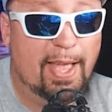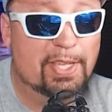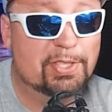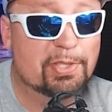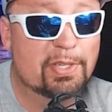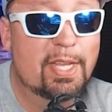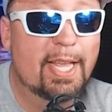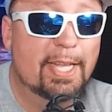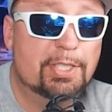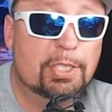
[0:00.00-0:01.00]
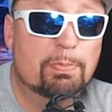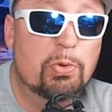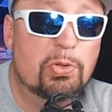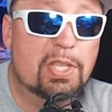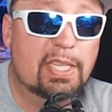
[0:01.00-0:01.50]
faster. It's
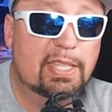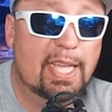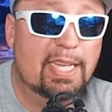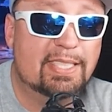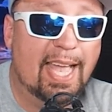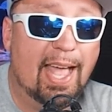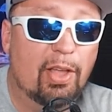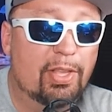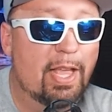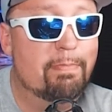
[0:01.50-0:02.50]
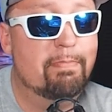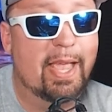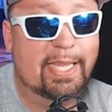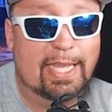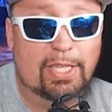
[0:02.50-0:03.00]
smoothing things out and
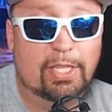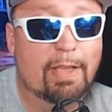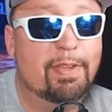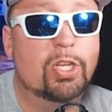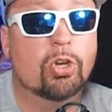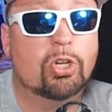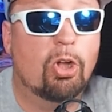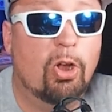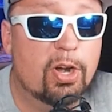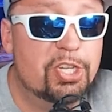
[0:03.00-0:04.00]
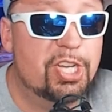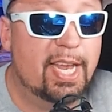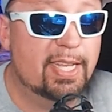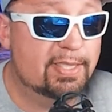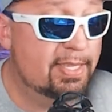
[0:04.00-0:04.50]
making giving your car a
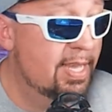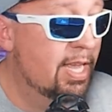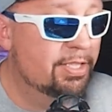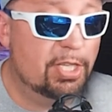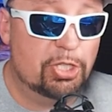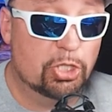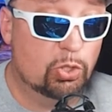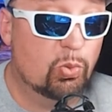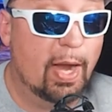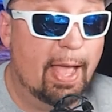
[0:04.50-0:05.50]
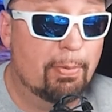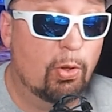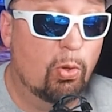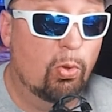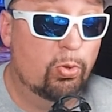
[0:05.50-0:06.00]
chance to just grab a
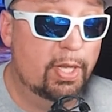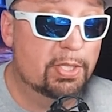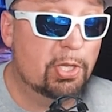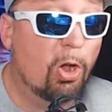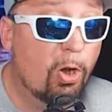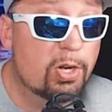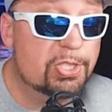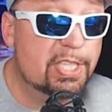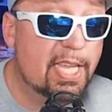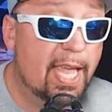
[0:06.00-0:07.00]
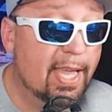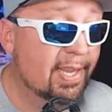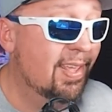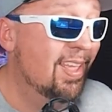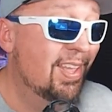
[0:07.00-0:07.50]
hold as hard as it
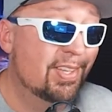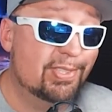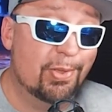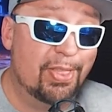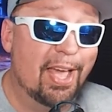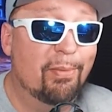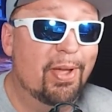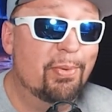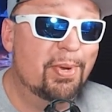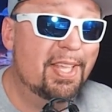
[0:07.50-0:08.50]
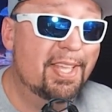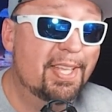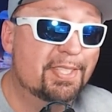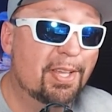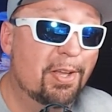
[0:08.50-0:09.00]
can. So that way when it
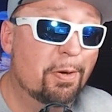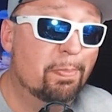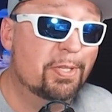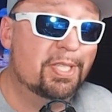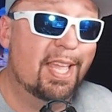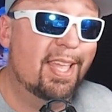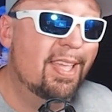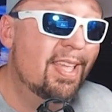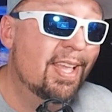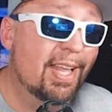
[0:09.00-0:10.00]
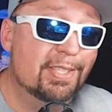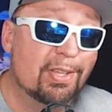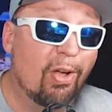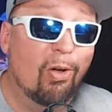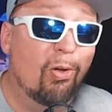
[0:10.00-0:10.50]
hits 100%, it's
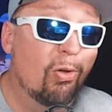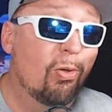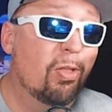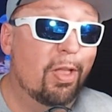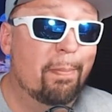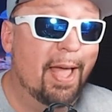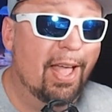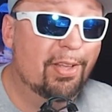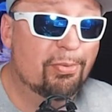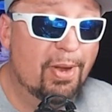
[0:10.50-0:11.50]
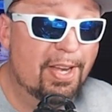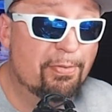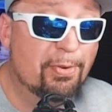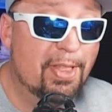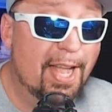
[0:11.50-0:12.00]
all about ready
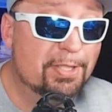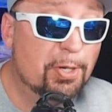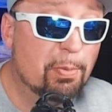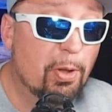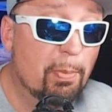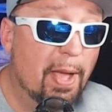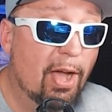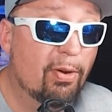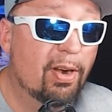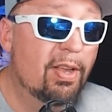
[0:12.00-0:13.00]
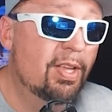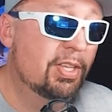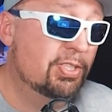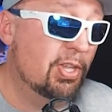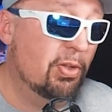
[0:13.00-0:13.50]
for that turbo power.
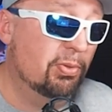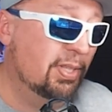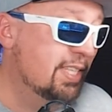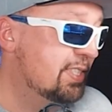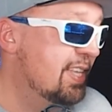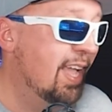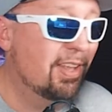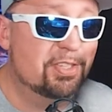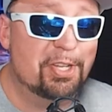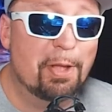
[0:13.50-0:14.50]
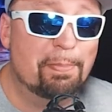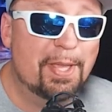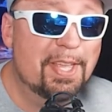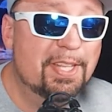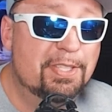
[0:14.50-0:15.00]
So let's now jump
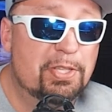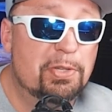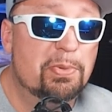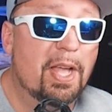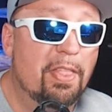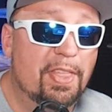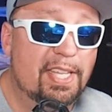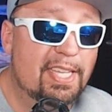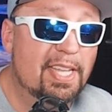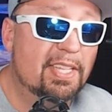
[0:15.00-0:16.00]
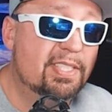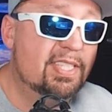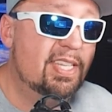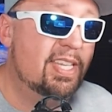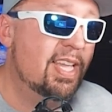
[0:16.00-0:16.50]
into the
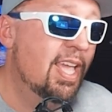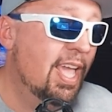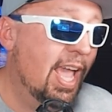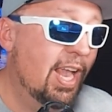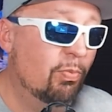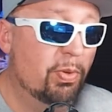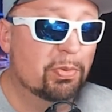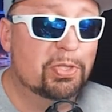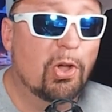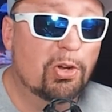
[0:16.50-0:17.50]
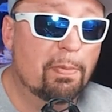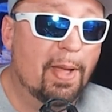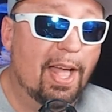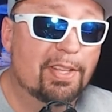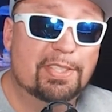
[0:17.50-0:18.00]
ESC and we will talk
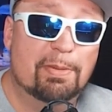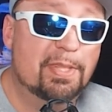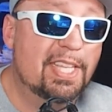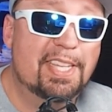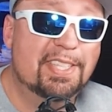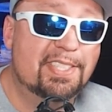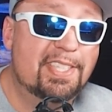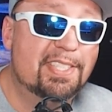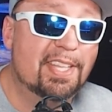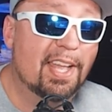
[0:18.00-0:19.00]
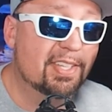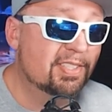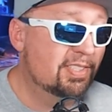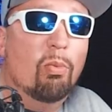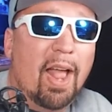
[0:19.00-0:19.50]
about some of the ESC
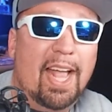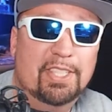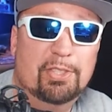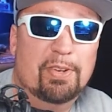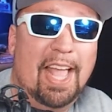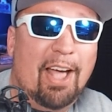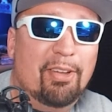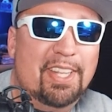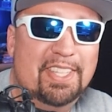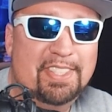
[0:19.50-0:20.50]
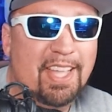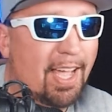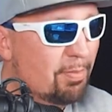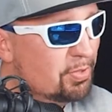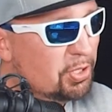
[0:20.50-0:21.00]
settings. All right, so now it is
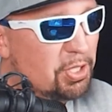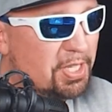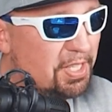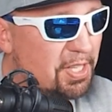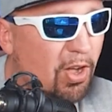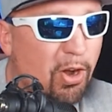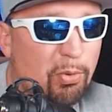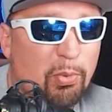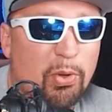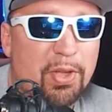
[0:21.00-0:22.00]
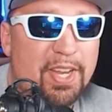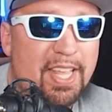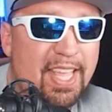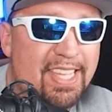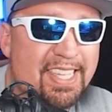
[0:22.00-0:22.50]
time to look at the R1
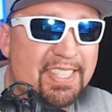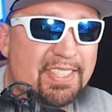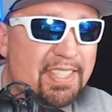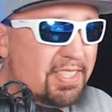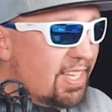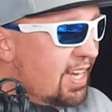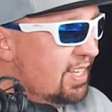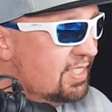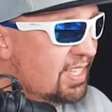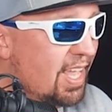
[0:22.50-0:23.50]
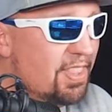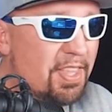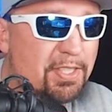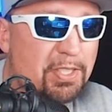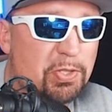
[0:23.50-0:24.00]
ESC settings and
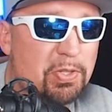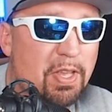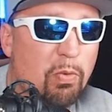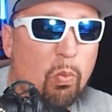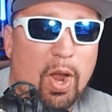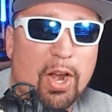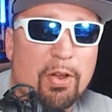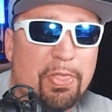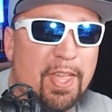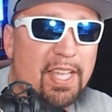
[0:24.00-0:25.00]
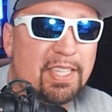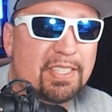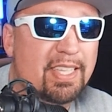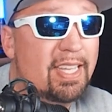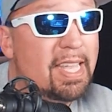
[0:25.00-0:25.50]
this is where things
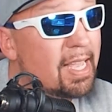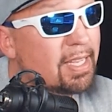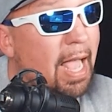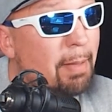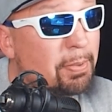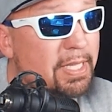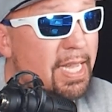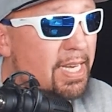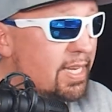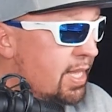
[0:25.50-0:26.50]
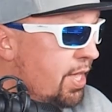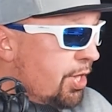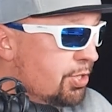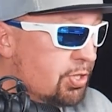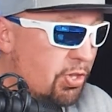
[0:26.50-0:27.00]
can get complicated.
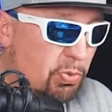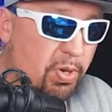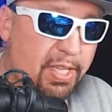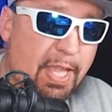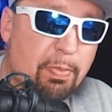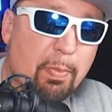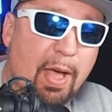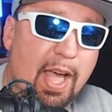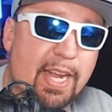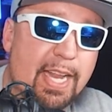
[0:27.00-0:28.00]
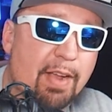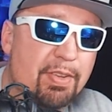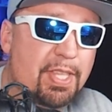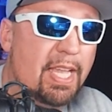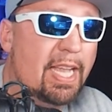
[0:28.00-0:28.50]
So you want to keep in mind
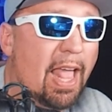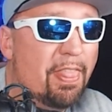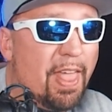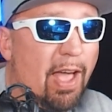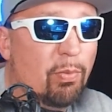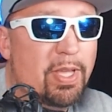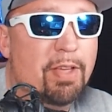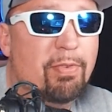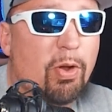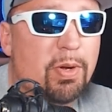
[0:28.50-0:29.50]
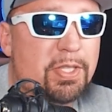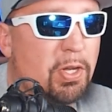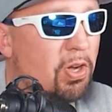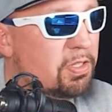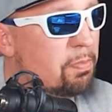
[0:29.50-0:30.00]
everything that we have already
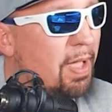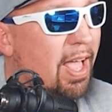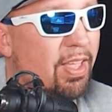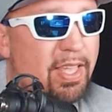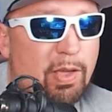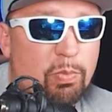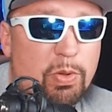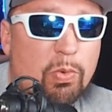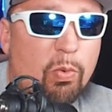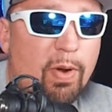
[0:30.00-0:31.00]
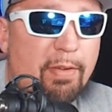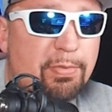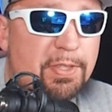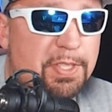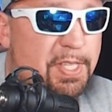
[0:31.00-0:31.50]
talked about, and we will
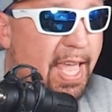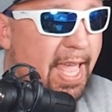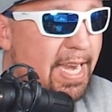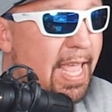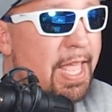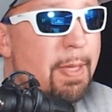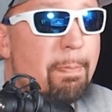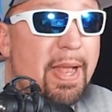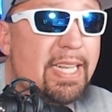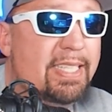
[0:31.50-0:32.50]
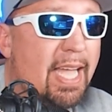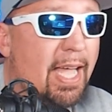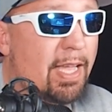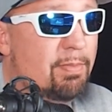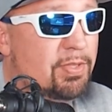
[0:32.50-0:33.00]
reference that many
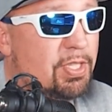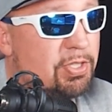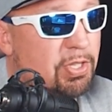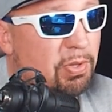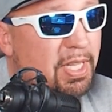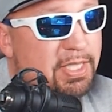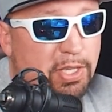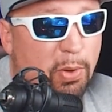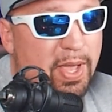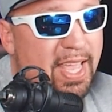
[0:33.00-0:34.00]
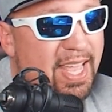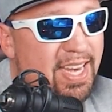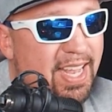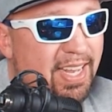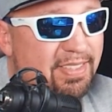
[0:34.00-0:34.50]
times. So let's go ahead
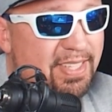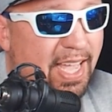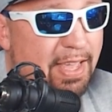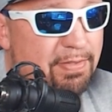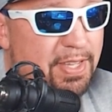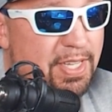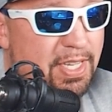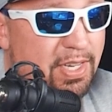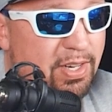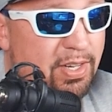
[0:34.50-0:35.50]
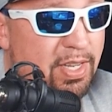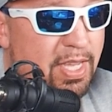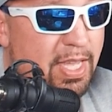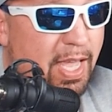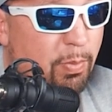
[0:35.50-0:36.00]
and dive in here.
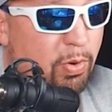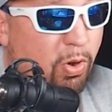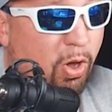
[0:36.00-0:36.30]
And we're